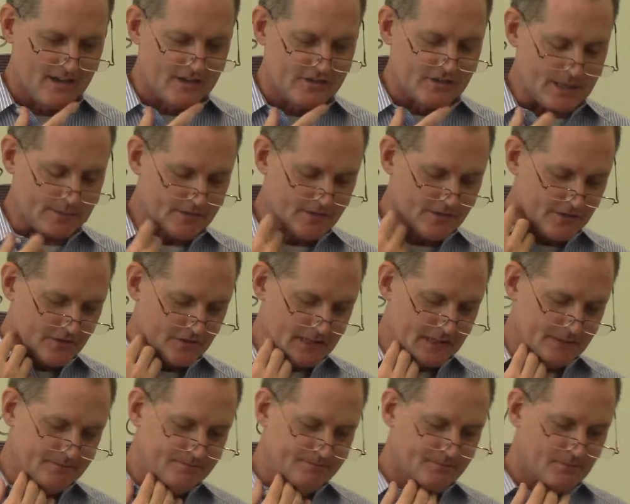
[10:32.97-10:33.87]
Chapter
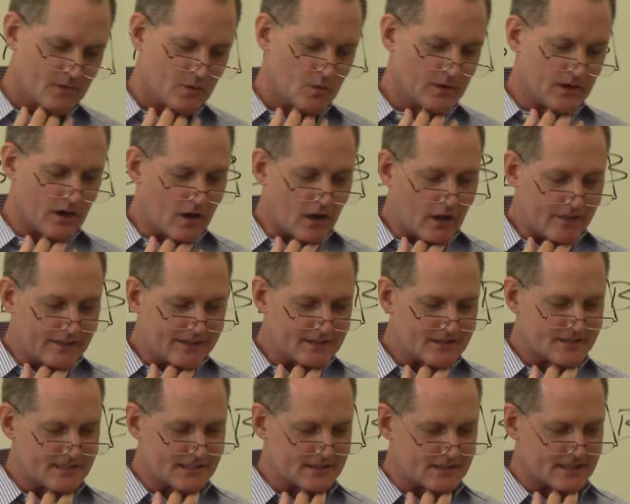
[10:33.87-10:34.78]
30. When all
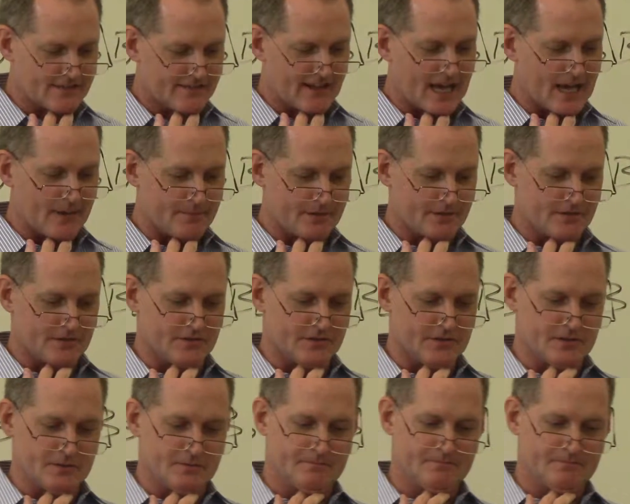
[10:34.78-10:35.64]
these things have happened to you,